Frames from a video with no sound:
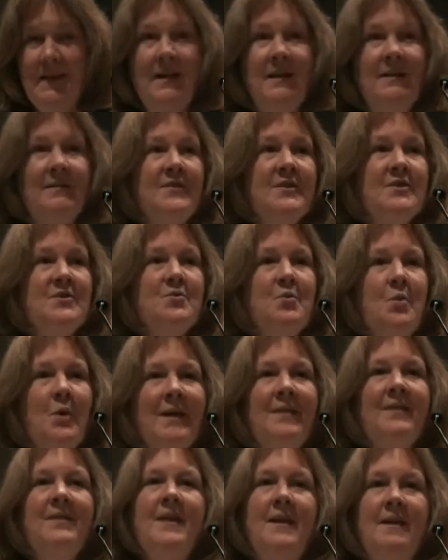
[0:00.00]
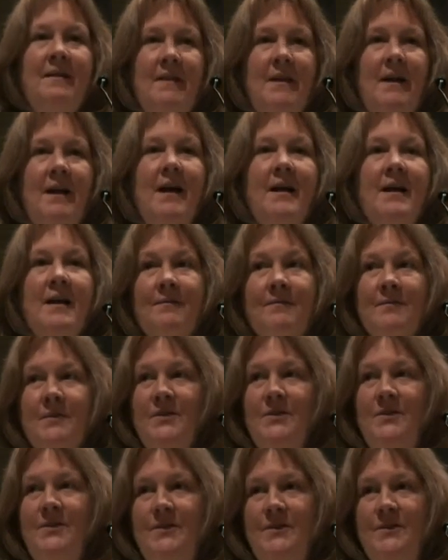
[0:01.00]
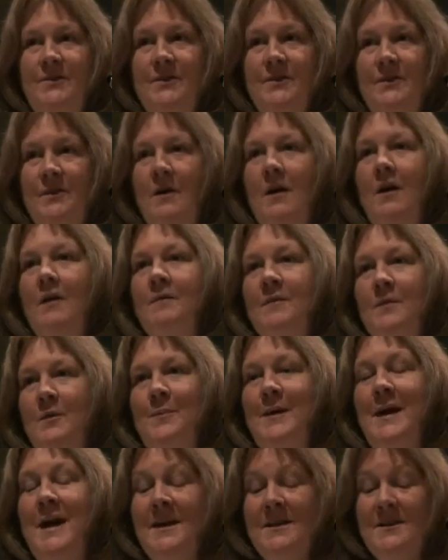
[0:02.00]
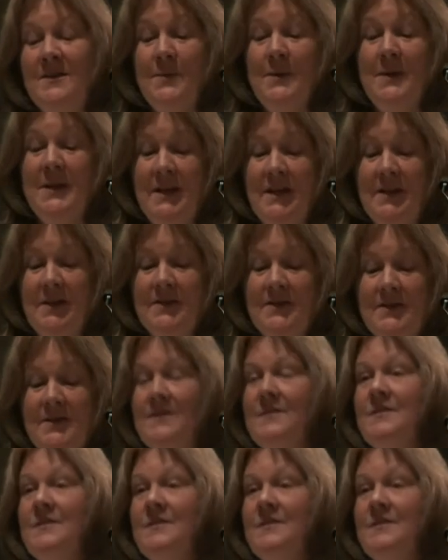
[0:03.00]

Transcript: And if there's one thing that I have learned over the past 3 years